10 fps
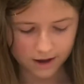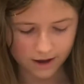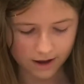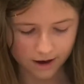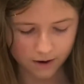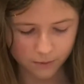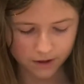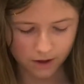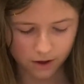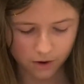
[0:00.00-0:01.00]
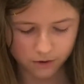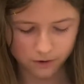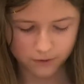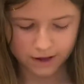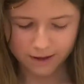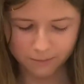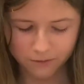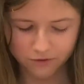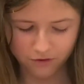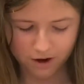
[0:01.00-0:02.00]
Here we go, don't amble,
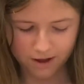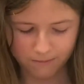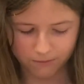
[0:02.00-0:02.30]
scramble.